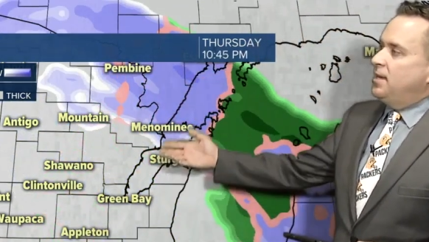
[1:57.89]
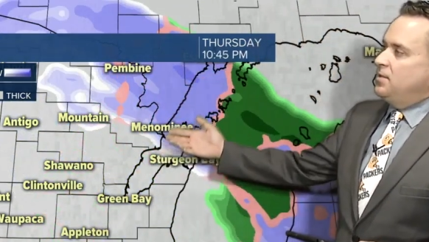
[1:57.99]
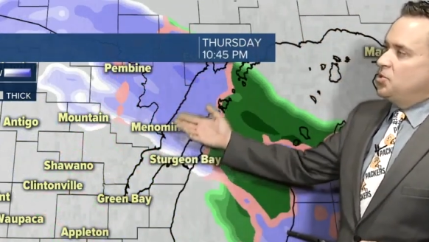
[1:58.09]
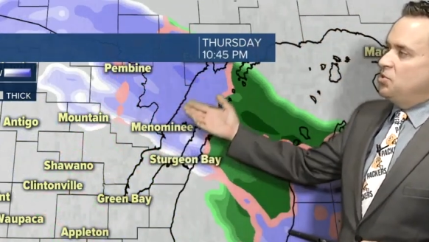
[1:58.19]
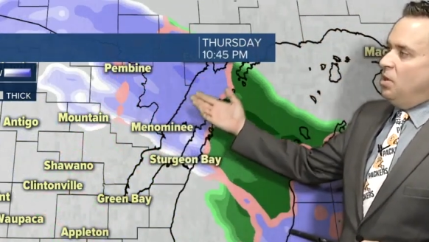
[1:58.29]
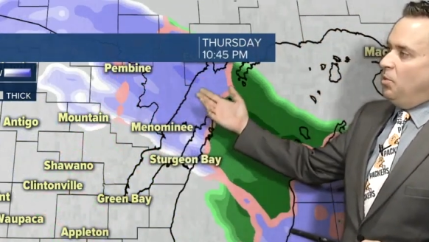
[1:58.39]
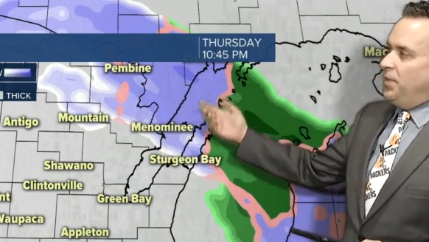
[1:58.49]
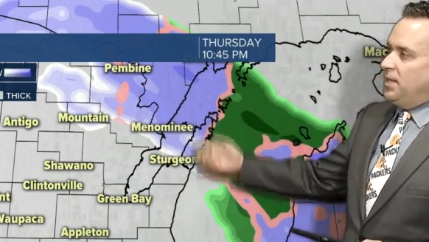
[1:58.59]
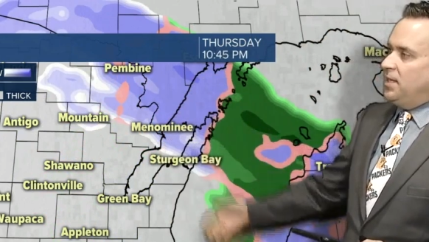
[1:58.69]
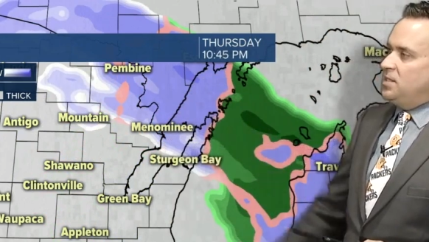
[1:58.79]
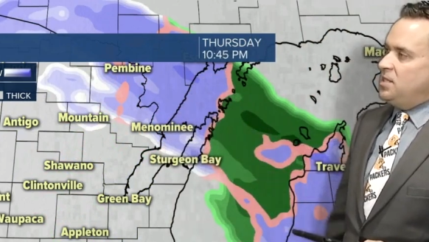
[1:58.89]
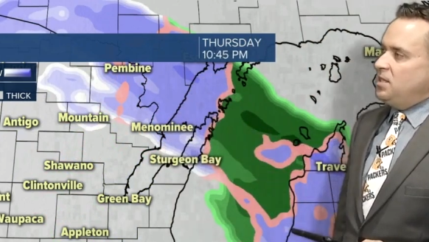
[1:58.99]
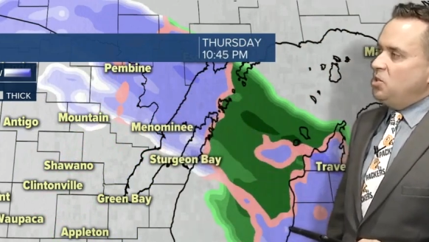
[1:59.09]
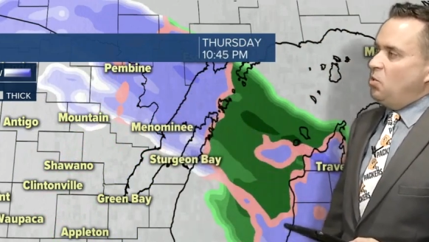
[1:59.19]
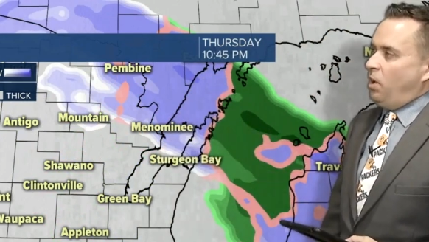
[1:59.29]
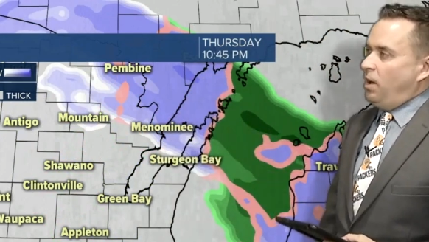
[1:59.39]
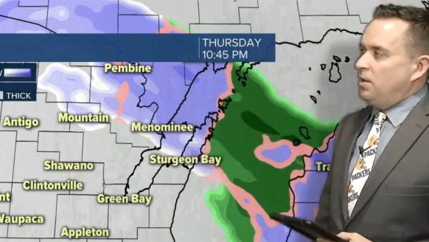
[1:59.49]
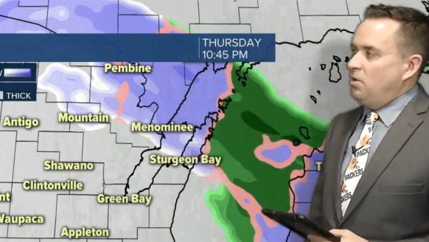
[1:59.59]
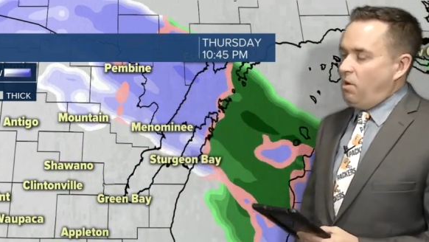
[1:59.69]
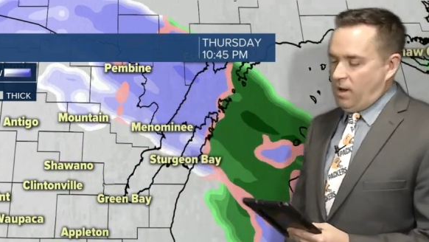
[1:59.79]
The snow will then continue
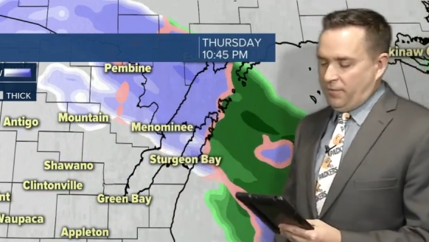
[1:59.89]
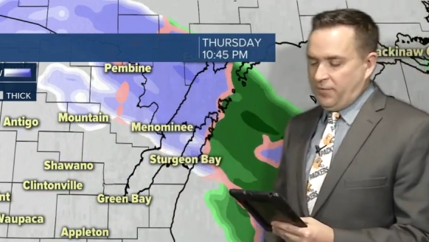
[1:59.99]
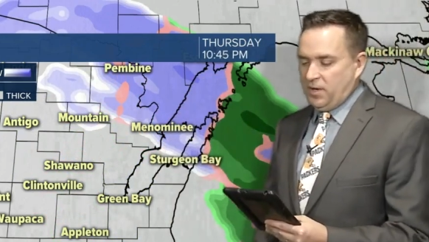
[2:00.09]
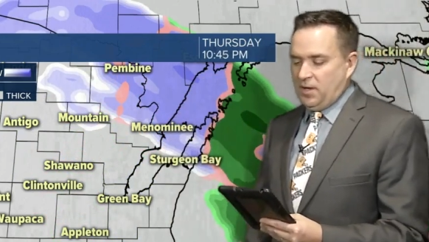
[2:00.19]
on and off